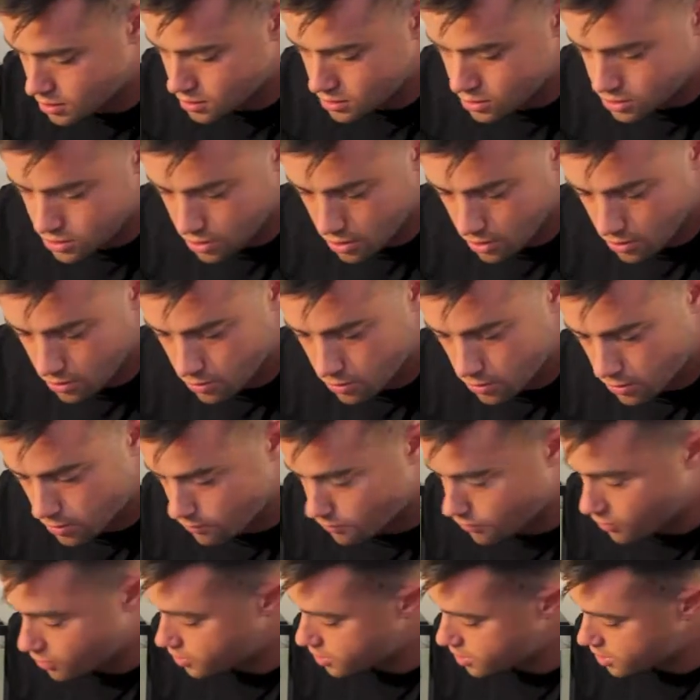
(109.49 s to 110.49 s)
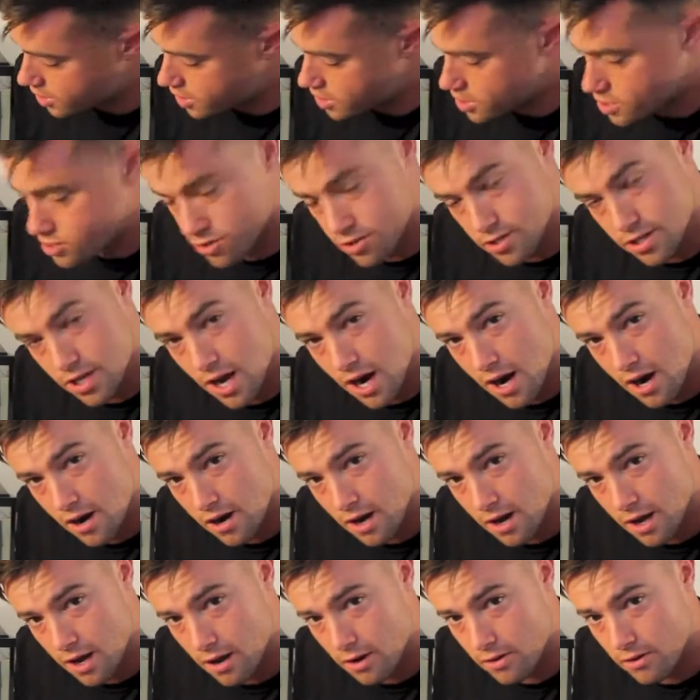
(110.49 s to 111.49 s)
So for the initial tear
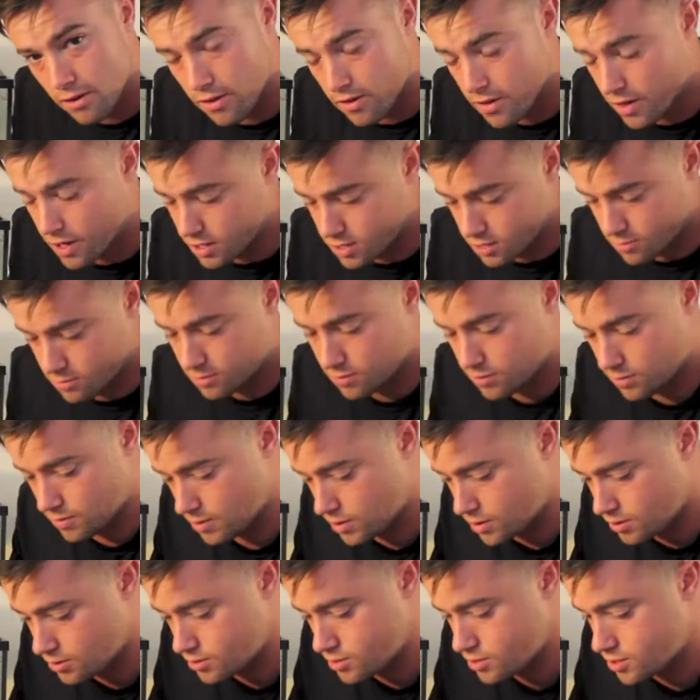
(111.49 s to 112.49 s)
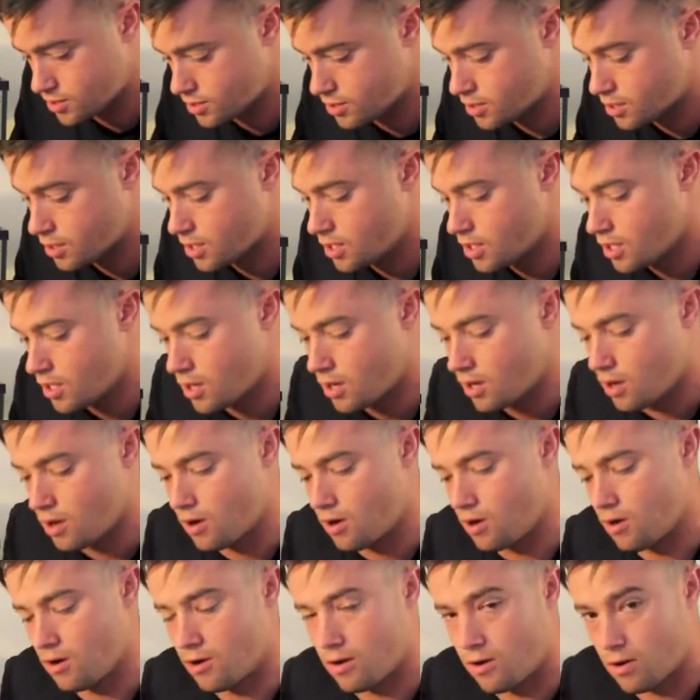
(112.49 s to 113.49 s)
down, the things I'm going to be using
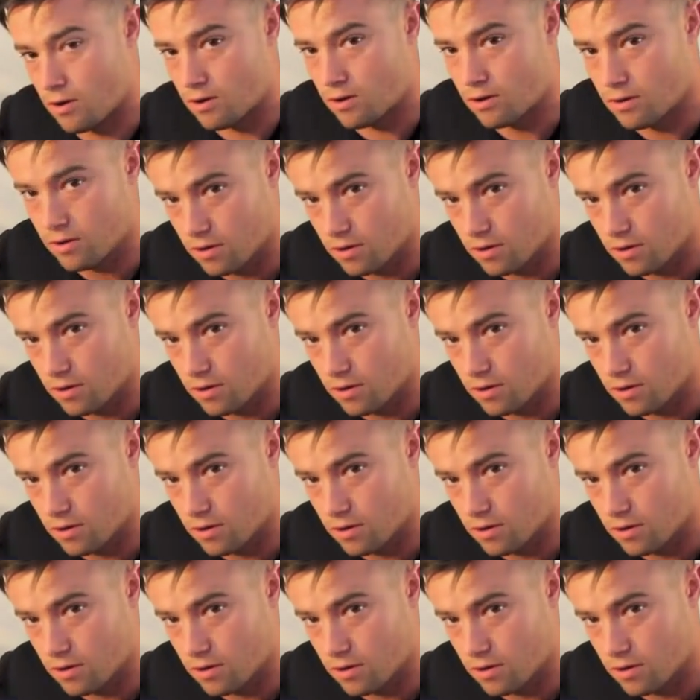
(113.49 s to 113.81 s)
are